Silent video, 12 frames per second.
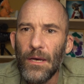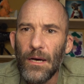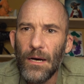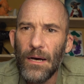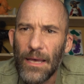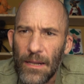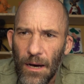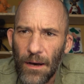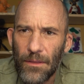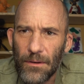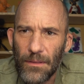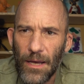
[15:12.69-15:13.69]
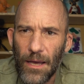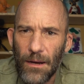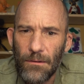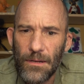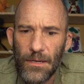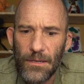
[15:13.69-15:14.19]
and other
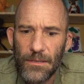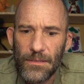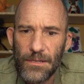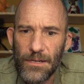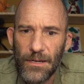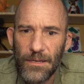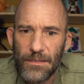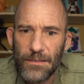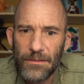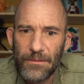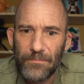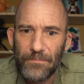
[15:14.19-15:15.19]
languages just